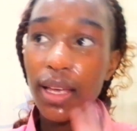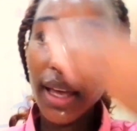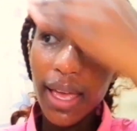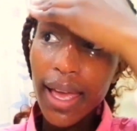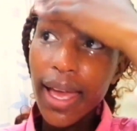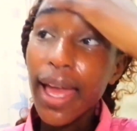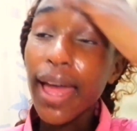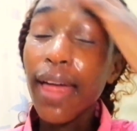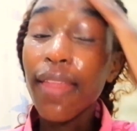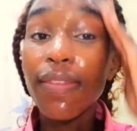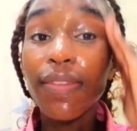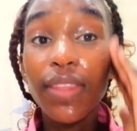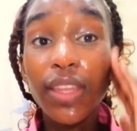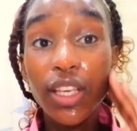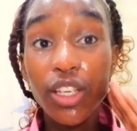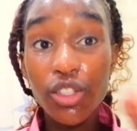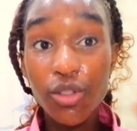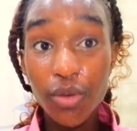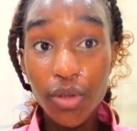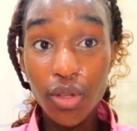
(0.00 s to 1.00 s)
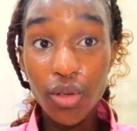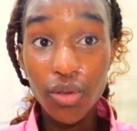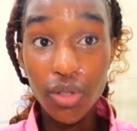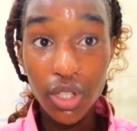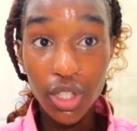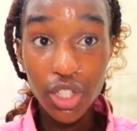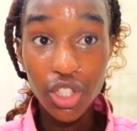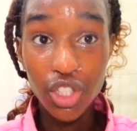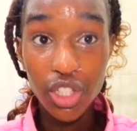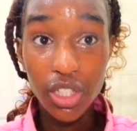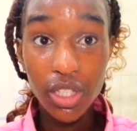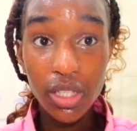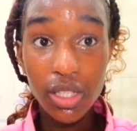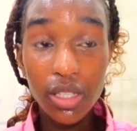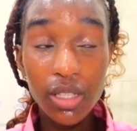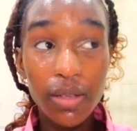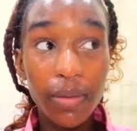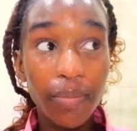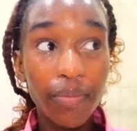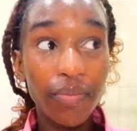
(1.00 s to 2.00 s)
And thing is, with
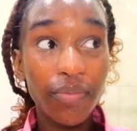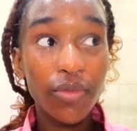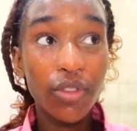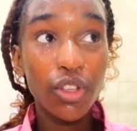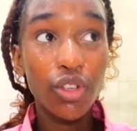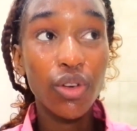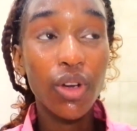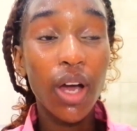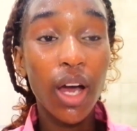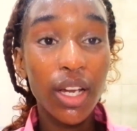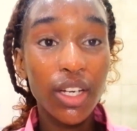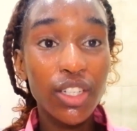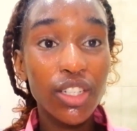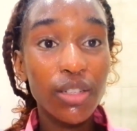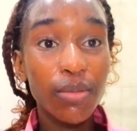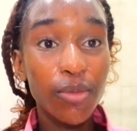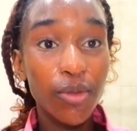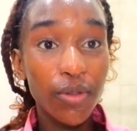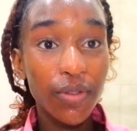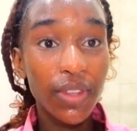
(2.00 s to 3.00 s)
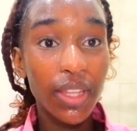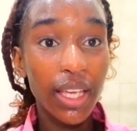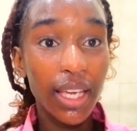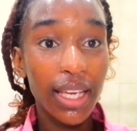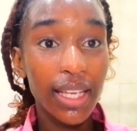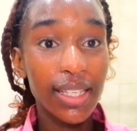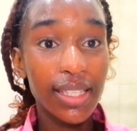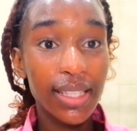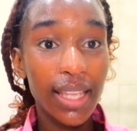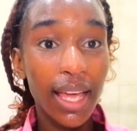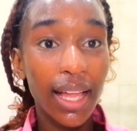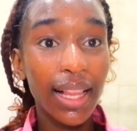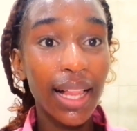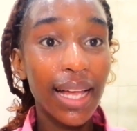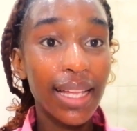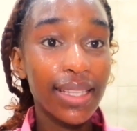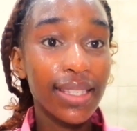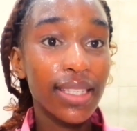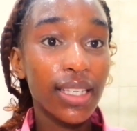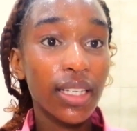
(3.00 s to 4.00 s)
auditions, you can't remove the hairstyle
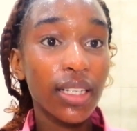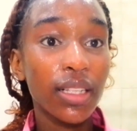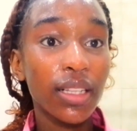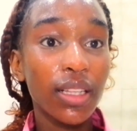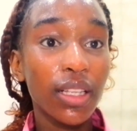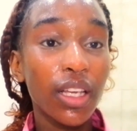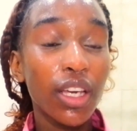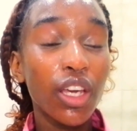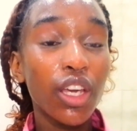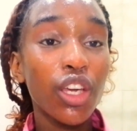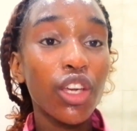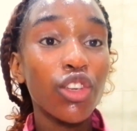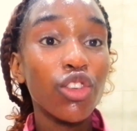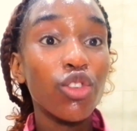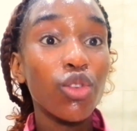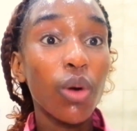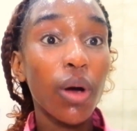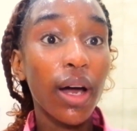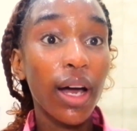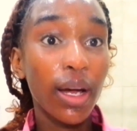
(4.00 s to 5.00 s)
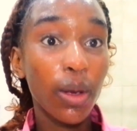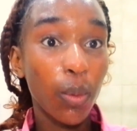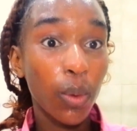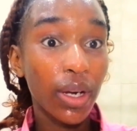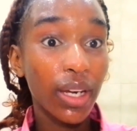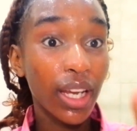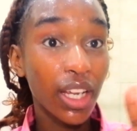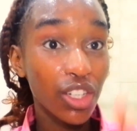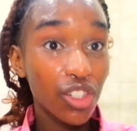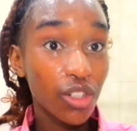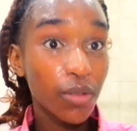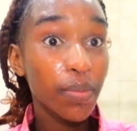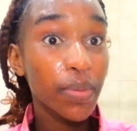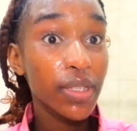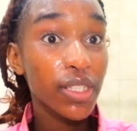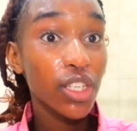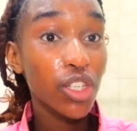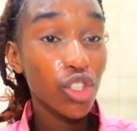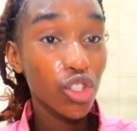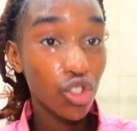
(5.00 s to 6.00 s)
until you are
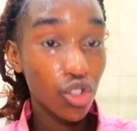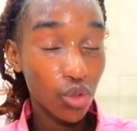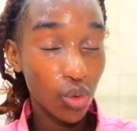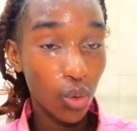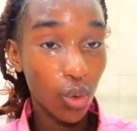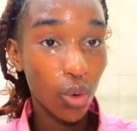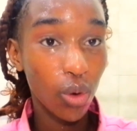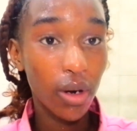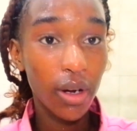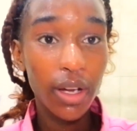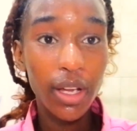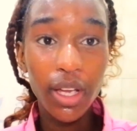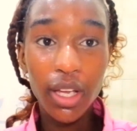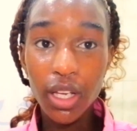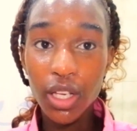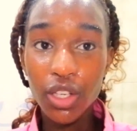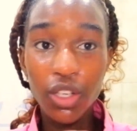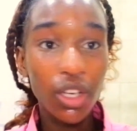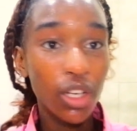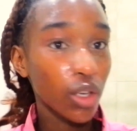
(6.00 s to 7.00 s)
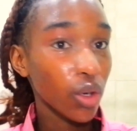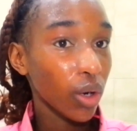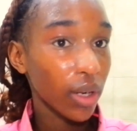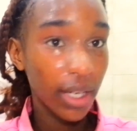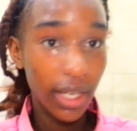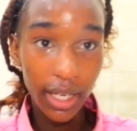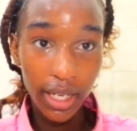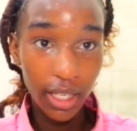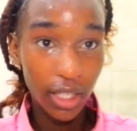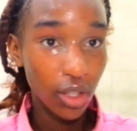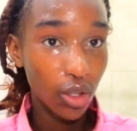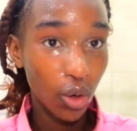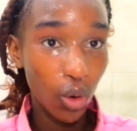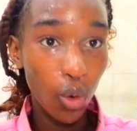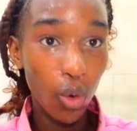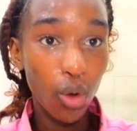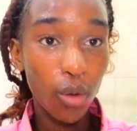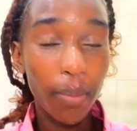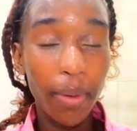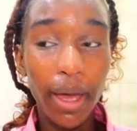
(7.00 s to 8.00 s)
100% sure you're not getting the
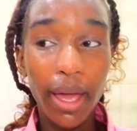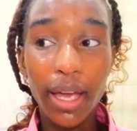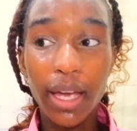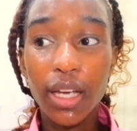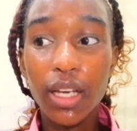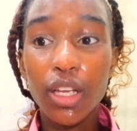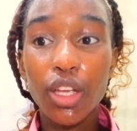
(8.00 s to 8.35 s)
call back.